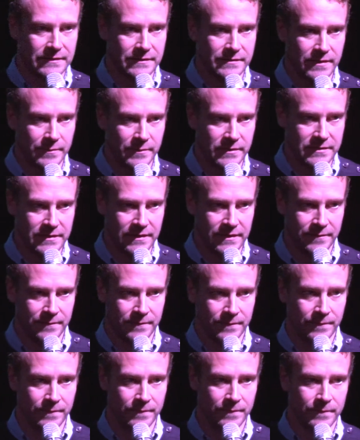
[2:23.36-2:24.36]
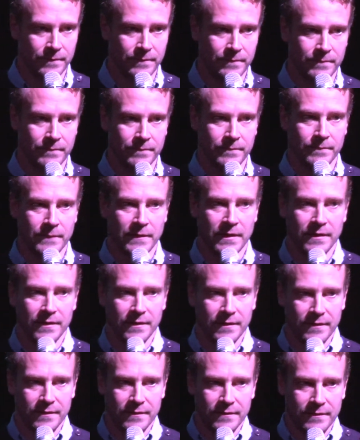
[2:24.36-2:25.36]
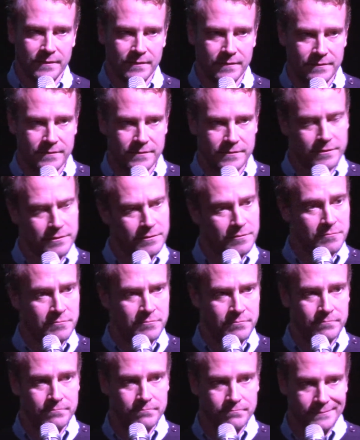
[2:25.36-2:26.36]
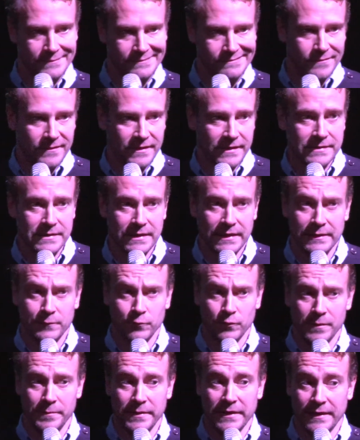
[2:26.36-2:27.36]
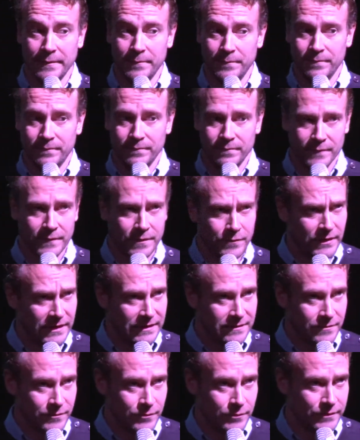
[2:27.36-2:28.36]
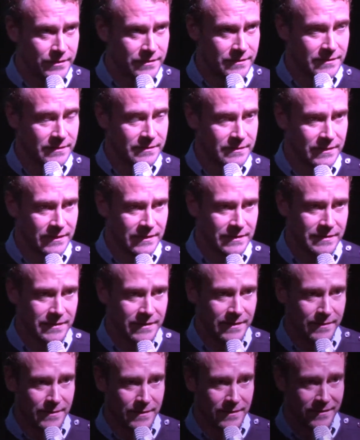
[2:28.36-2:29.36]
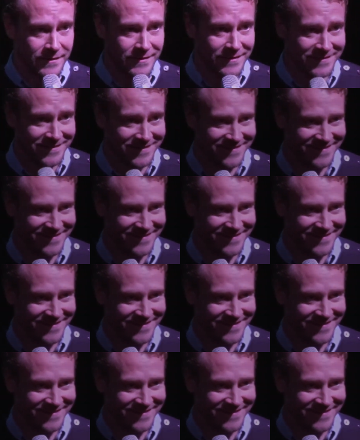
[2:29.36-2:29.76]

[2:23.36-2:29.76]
at the summertime. So it will be a great tourist destination, I think.